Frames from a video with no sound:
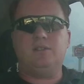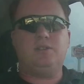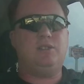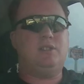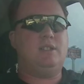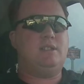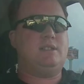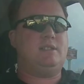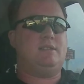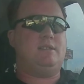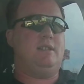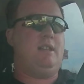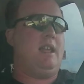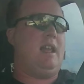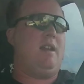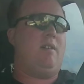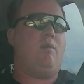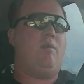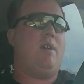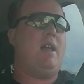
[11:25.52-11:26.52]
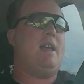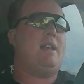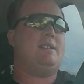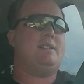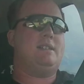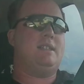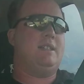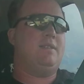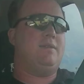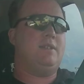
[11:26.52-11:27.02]
just at
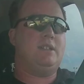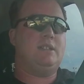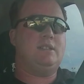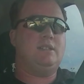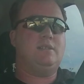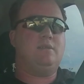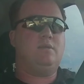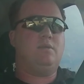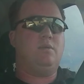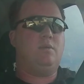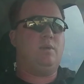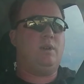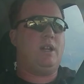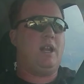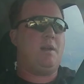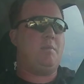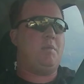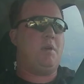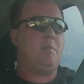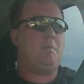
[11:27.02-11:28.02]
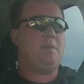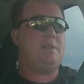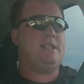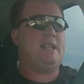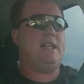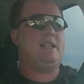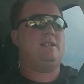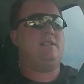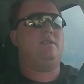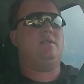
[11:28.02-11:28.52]
rest, even when I'm up at
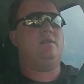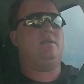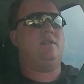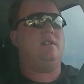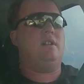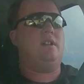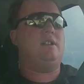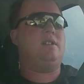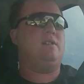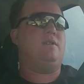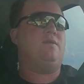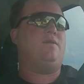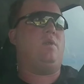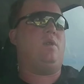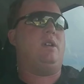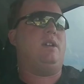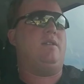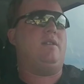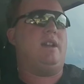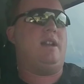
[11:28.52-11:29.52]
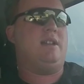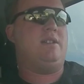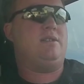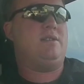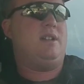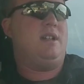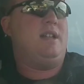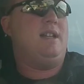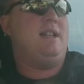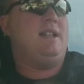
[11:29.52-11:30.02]
that 230, 240
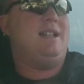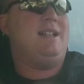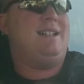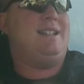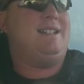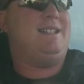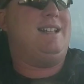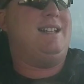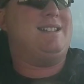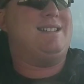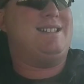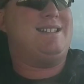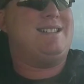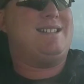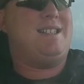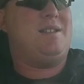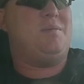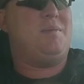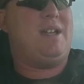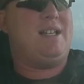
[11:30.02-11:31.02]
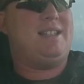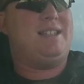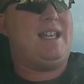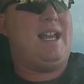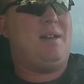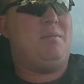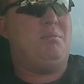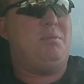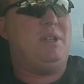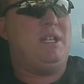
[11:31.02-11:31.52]
range. It doesn't seem like
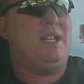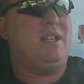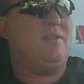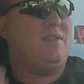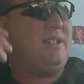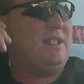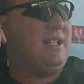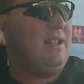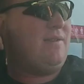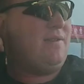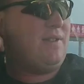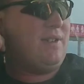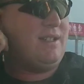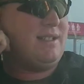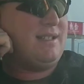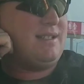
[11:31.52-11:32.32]
that big of a difference.